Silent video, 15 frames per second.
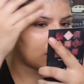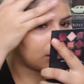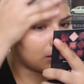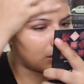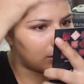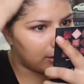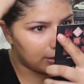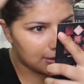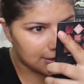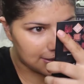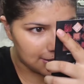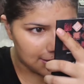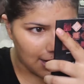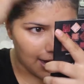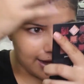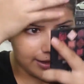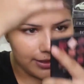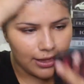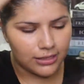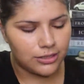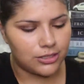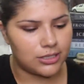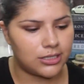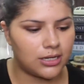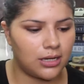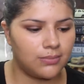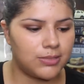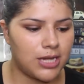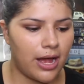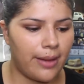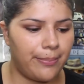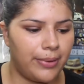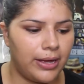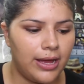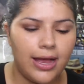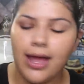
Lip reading: there's this guy that just comes up